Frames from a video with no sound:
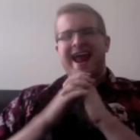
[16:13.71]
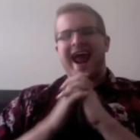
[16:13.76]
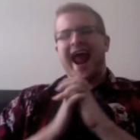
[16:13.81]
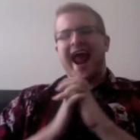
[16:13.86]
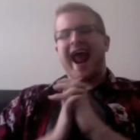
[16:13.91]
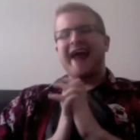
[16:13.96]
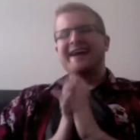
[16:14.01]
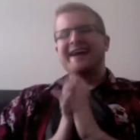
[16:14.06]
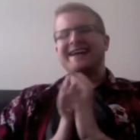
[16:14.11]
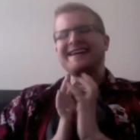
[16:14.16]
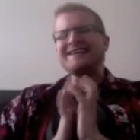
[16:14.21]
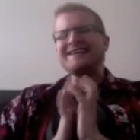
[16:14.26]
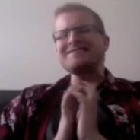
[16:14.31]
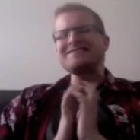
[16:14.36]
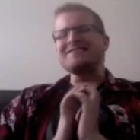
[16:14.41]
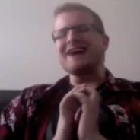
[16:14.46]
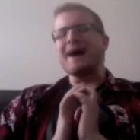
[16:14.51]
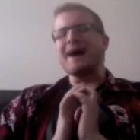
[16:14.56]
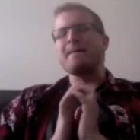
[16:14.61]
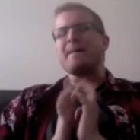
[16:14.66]

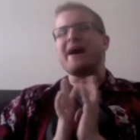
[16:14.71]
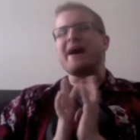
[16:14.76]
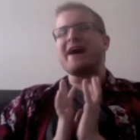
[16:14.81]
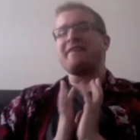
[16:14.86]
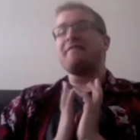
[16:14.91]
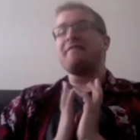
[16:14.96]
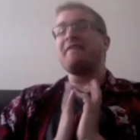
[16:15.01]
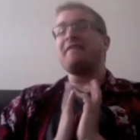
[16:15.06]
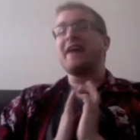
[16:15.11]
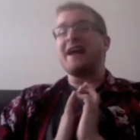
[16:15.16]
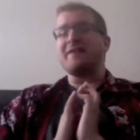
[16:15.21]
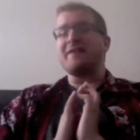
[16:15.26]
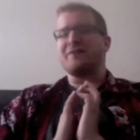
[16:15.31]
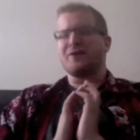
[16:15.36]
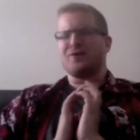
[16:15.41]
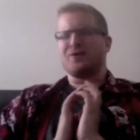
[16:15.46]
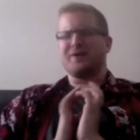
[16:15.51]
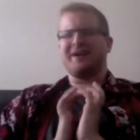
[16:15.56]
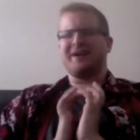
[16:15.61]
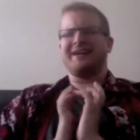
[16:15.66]
He's not my
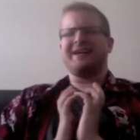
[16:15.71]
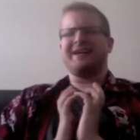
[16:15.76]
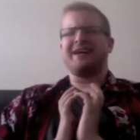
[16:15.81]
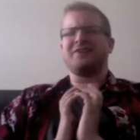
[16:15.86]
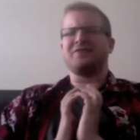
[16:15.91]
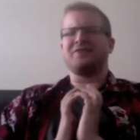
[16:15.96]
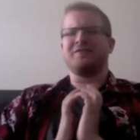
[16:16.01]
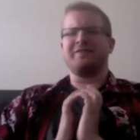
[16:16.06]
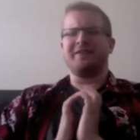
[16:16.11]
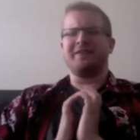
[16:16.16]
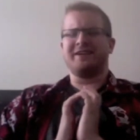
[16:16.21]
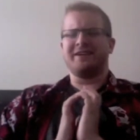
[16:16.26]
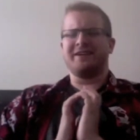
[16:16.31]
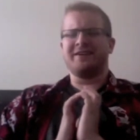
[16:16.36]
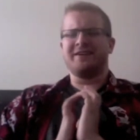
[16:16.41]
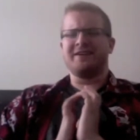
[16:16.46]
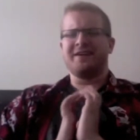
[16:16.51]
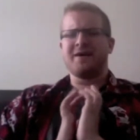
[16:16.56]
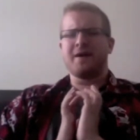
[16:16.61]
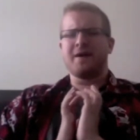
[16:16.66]
favorite Green Lantern
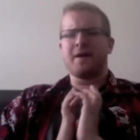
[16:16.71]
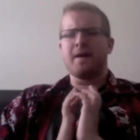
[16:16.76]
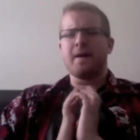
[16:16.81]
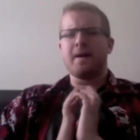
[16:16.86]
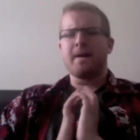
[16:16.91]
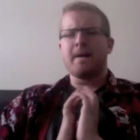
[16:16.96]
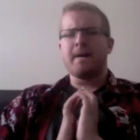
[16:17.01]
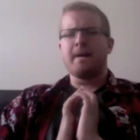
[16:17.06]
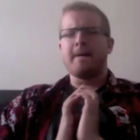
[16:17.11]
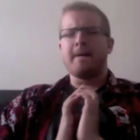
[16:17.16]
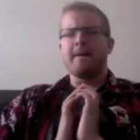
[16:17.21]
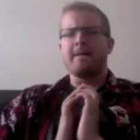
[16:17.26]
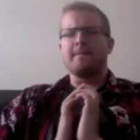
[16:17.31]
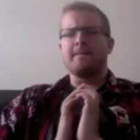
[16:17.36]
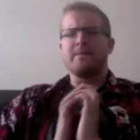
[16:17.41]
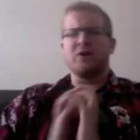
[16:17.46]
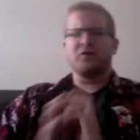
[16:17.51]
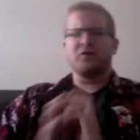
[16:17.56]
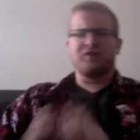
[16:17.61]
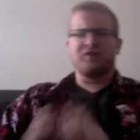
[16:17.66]
villain,
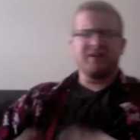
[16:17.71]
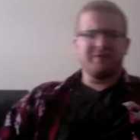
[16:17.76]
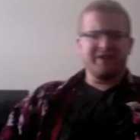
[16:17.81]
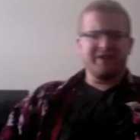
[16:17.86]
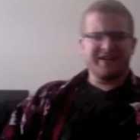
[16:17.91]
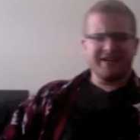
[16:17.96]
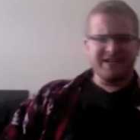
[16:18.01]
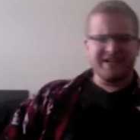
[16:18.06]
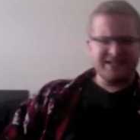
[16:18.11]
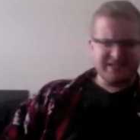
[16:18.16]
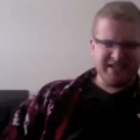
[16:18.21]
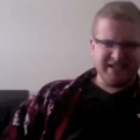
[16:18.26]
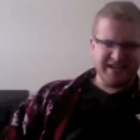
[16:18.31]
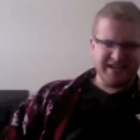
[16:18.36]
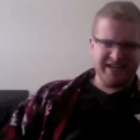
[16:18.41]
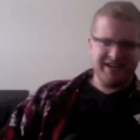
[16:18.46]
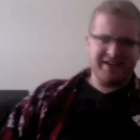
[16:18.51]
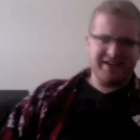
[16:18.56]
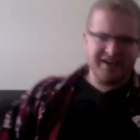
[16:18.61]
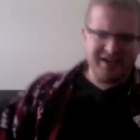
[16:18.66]
mostly because
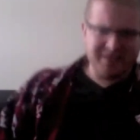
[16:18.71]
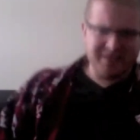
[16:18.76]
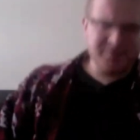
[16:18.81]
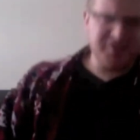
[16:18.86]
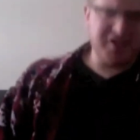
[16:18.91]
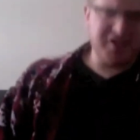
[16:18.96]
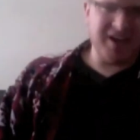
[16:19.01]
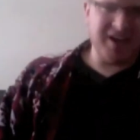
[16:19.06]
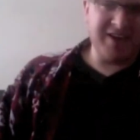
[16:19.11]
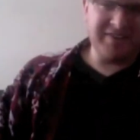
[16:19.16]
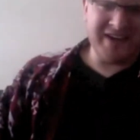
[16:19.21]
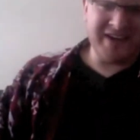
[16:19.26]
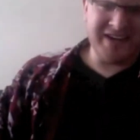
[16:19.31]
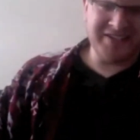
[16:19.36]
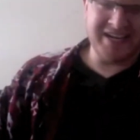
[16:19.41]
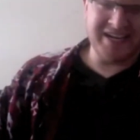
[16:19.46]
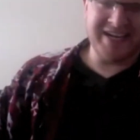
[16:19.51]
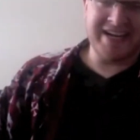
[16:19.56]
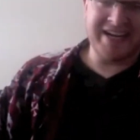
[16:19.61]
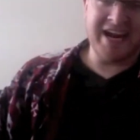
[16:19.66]
he comes off
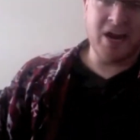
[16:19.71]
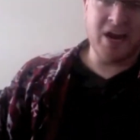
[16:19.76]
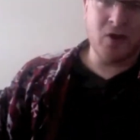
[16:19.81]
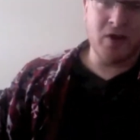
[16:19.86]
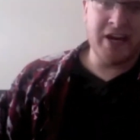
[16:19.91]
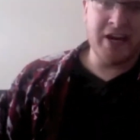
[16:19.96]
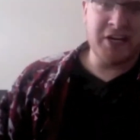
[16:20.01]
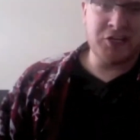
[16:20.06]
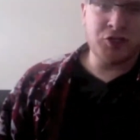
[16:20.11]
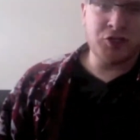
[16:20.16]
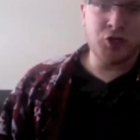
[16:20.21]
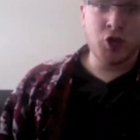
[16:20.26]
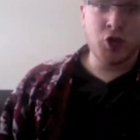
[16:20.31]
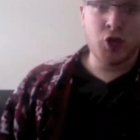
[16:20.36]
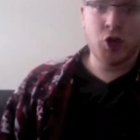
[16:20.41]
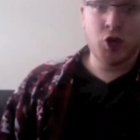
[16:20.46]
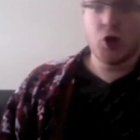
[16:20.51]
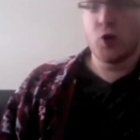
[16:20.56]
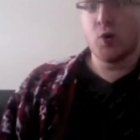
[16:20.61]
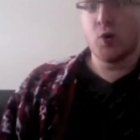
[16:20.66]
as a Gary
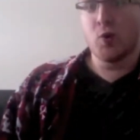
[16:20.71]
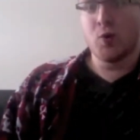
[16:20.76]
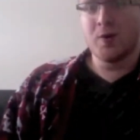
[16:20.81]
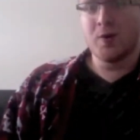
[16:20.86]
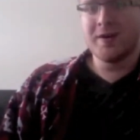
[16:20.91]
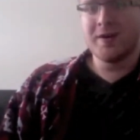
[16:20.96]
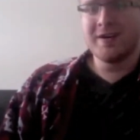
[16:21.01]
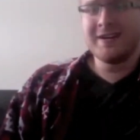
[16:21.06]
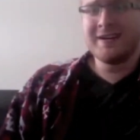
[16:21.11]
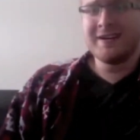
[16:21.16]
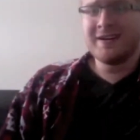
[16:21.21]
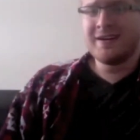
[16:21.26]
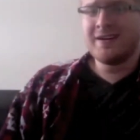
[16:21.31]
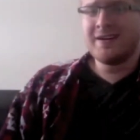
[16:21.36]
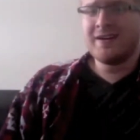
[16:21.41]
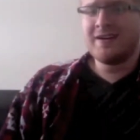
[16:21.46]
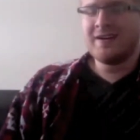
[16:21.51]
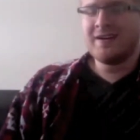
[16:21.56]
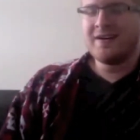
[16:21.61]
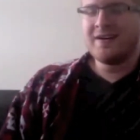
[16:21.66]
Stu.
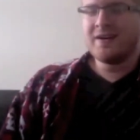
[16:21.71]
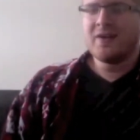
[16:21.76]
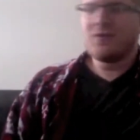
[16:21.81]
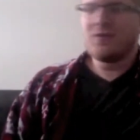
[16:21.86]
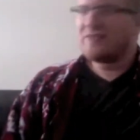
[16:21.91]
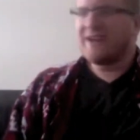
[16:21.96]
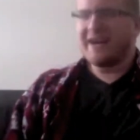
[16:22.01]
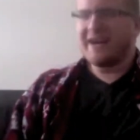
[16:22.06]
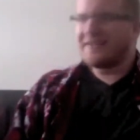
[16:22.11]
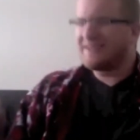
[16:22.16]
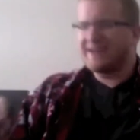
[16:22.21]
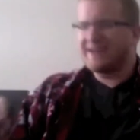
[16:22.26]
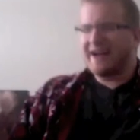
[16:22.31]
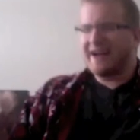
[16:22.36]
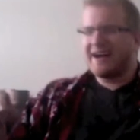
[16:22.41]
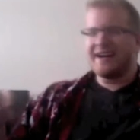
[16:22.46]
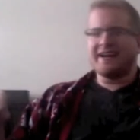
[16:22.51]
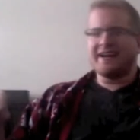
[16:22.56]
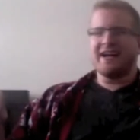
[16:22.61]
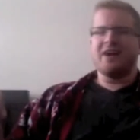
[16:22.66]
Well, not the
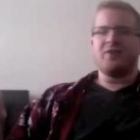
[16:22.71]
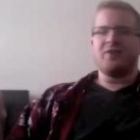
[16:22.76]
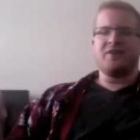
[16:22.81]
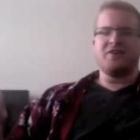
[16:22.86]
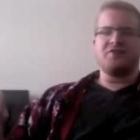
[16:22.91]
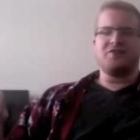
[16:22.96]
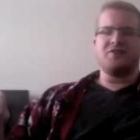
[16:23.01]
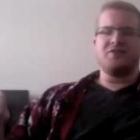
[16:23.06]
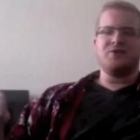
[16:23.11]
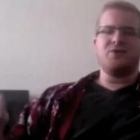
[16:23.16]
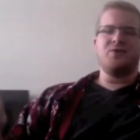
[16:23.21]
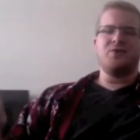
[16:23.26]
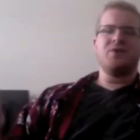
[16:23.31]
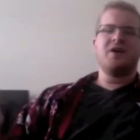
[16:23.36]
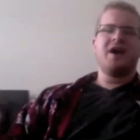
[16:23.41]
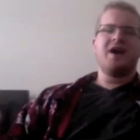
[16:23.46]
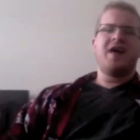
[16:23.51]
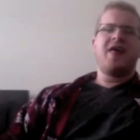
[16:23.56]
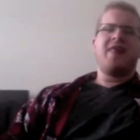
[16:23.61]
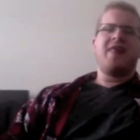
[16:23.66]
kind of Gary
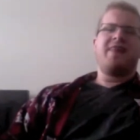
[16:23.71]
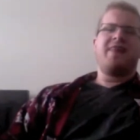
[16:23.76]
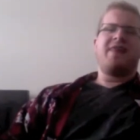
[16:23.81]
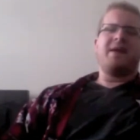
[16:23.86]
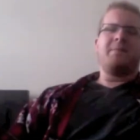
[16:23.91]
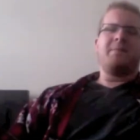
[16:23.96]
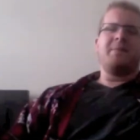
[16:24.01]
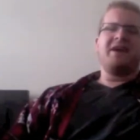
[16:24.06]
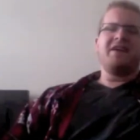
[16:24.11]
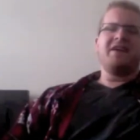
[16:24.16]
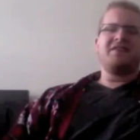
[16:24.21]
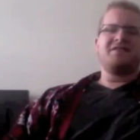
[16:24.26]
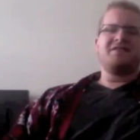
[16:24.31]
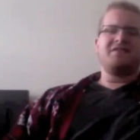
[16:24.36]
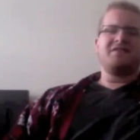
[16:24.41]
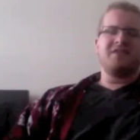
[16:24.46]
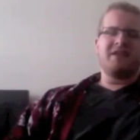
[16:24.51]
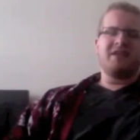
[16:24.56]
Stu that makes